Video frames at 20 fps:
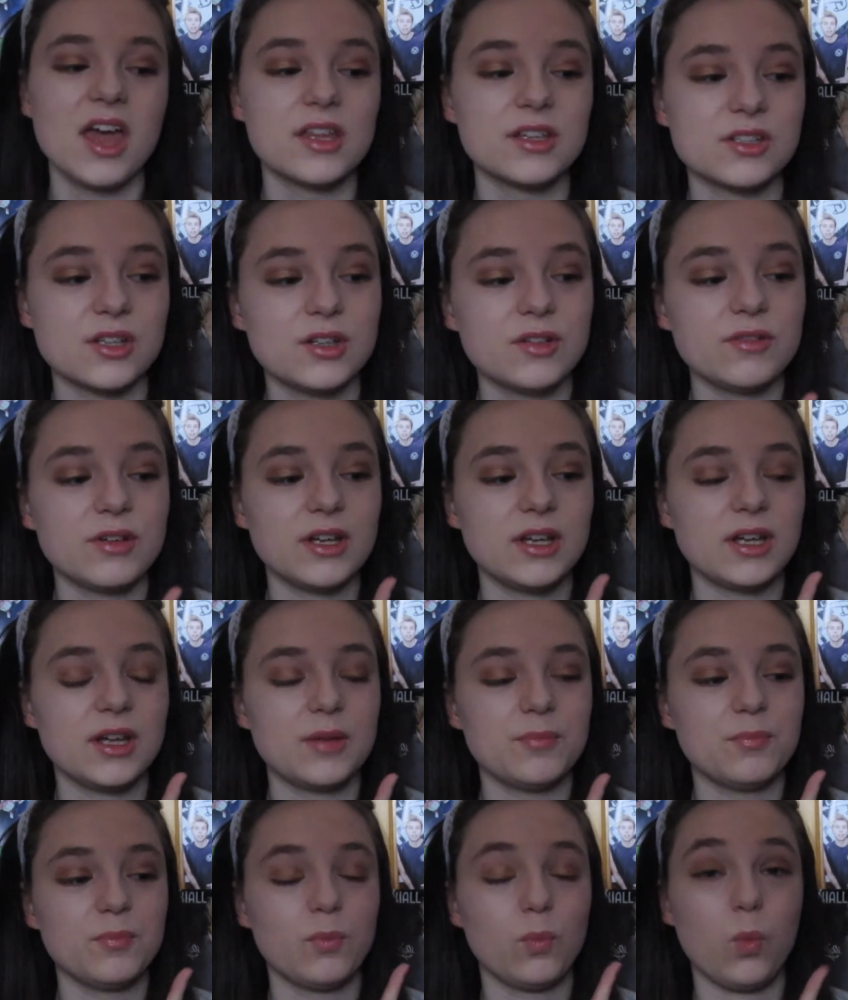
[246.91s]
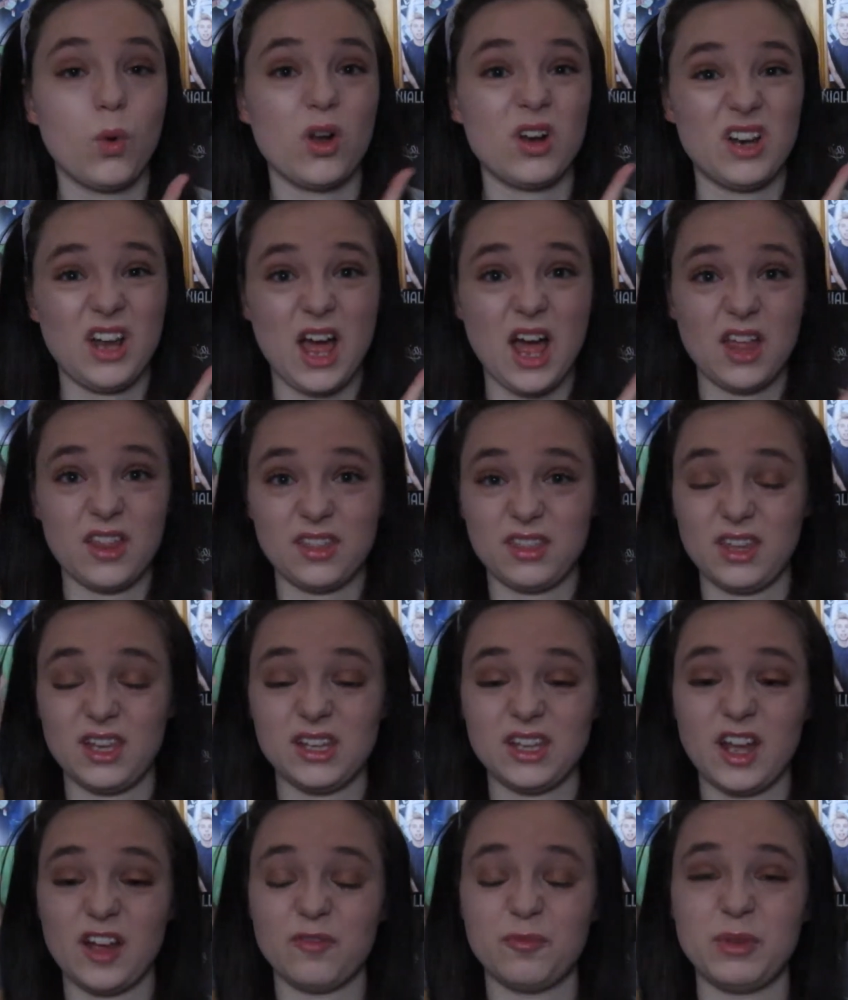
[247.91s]
only really one thing
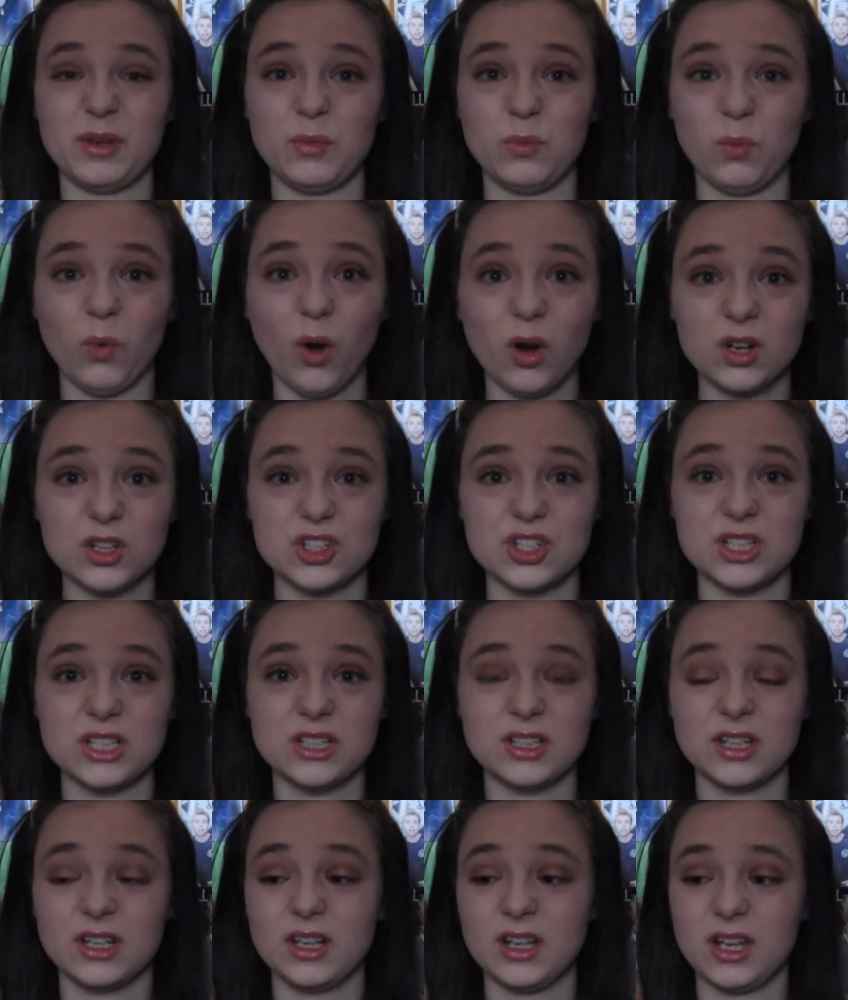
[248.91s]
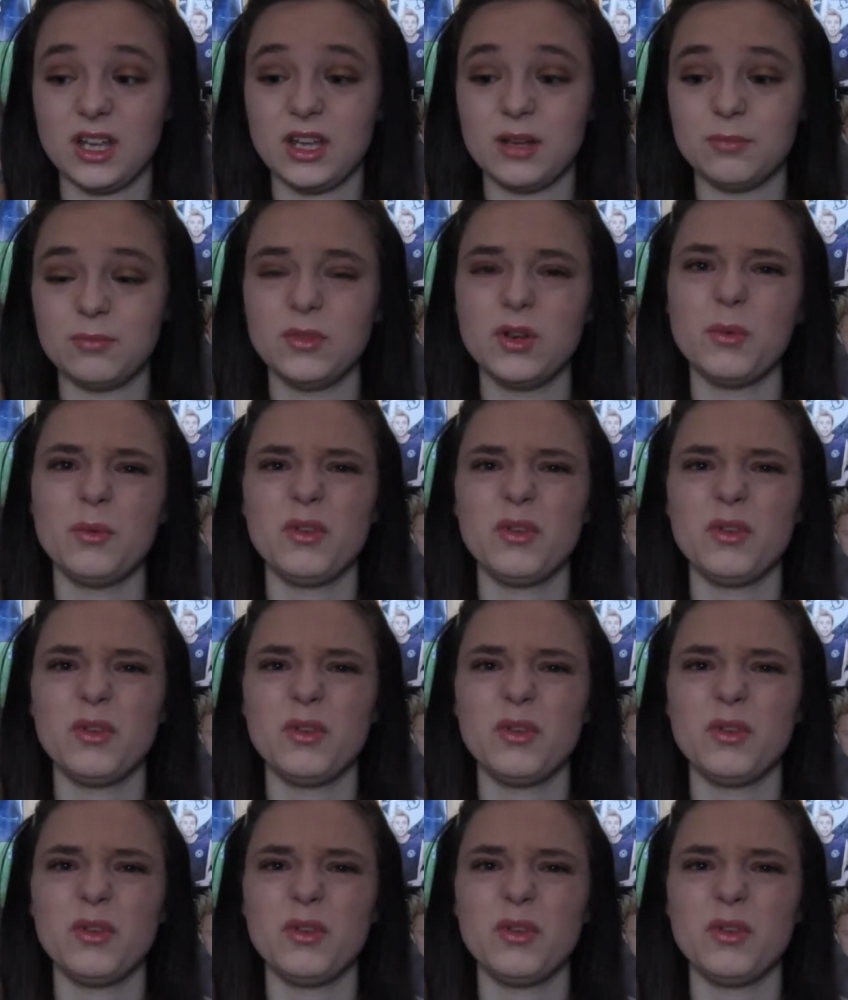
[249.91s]
that I've been watching. I've